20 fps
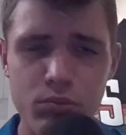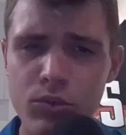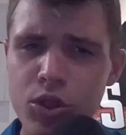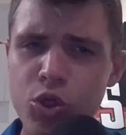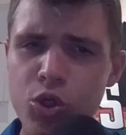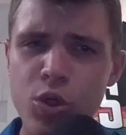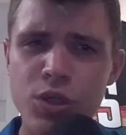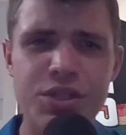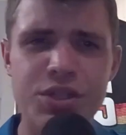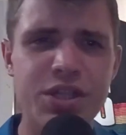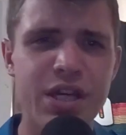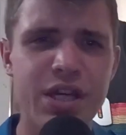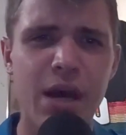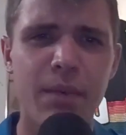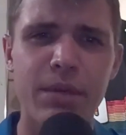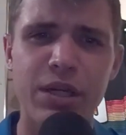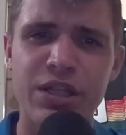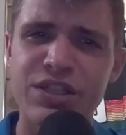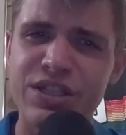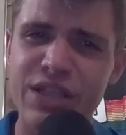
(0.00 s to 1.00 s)
USC,
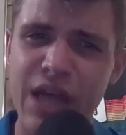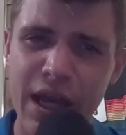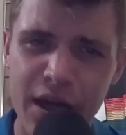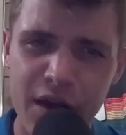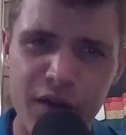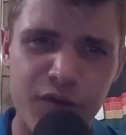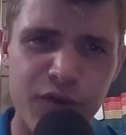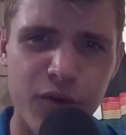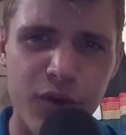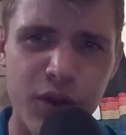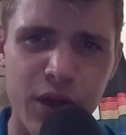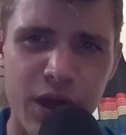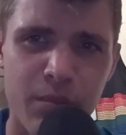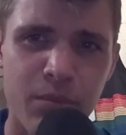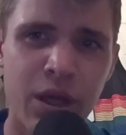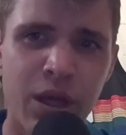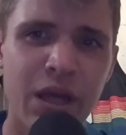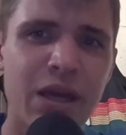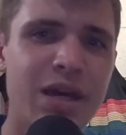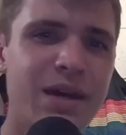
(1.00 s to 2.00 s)
I'm excited for
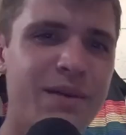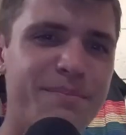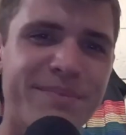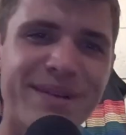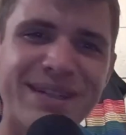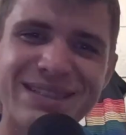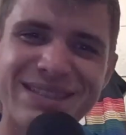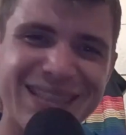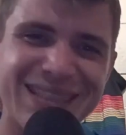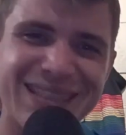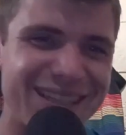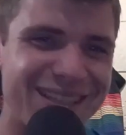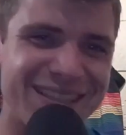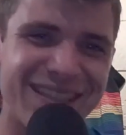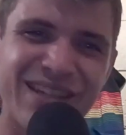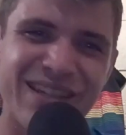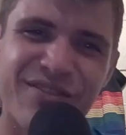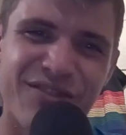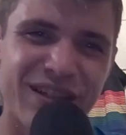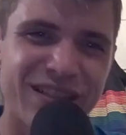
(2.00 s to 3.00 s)
them, but their
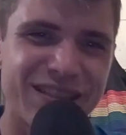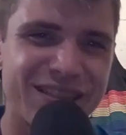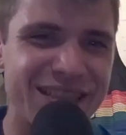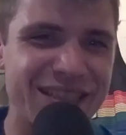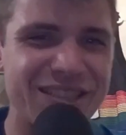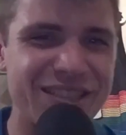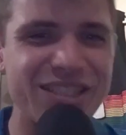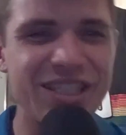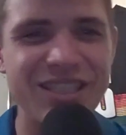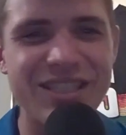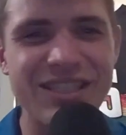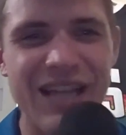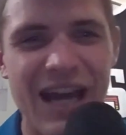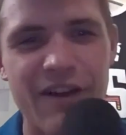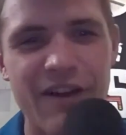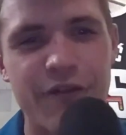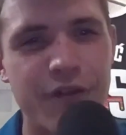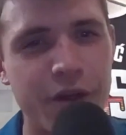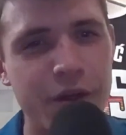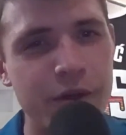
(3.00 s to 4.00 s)
defense, they just got
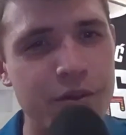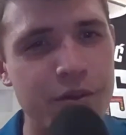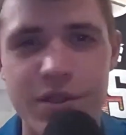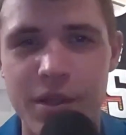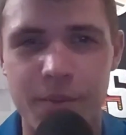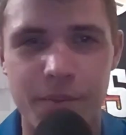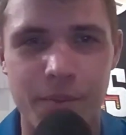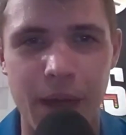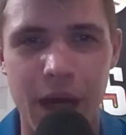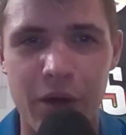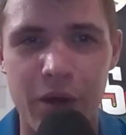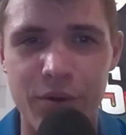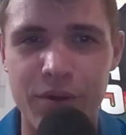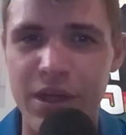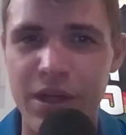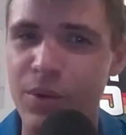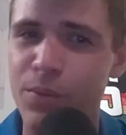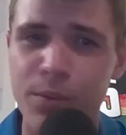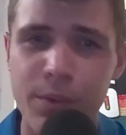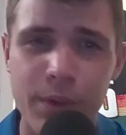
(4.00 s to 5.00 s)
to figure something out.
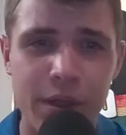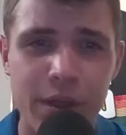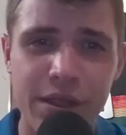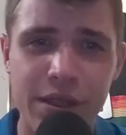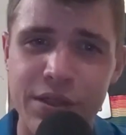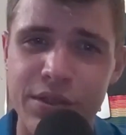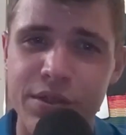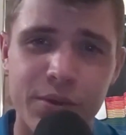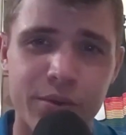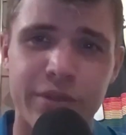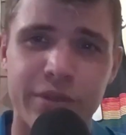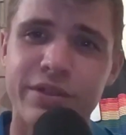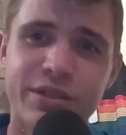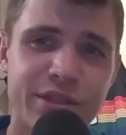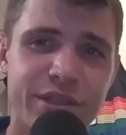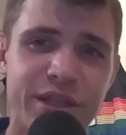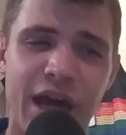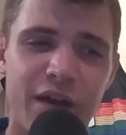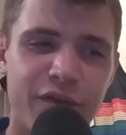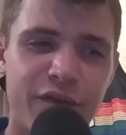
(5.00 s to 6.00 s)
They really do. They
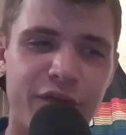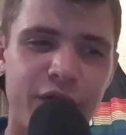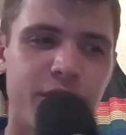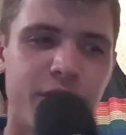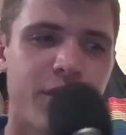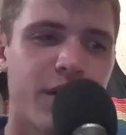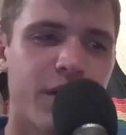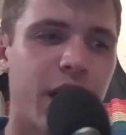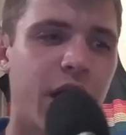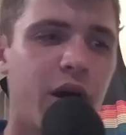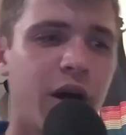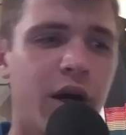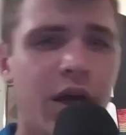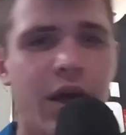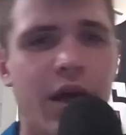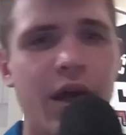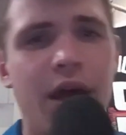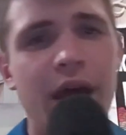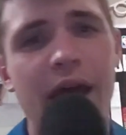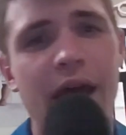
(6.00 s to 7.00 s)
just got to figure it out,
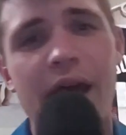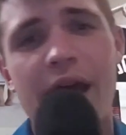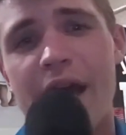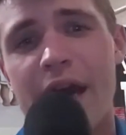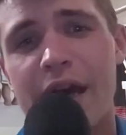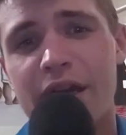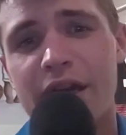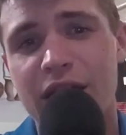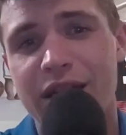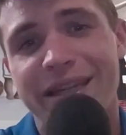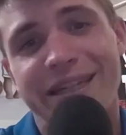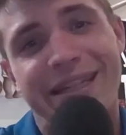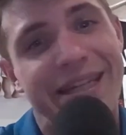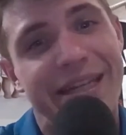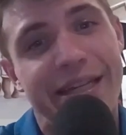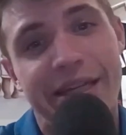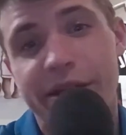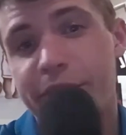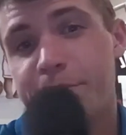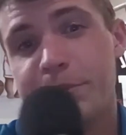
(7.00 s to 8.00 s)
and
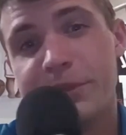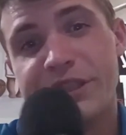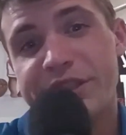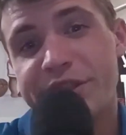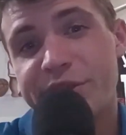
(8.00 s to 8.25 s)
it'll be